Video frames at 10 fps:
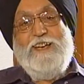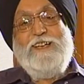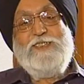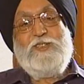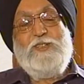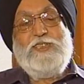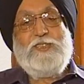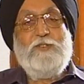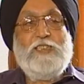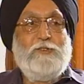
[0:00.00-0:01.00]
and so
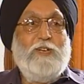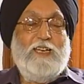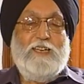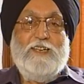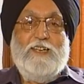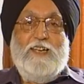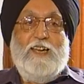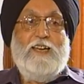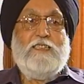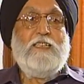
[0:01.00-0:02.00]
it's worthwhile. And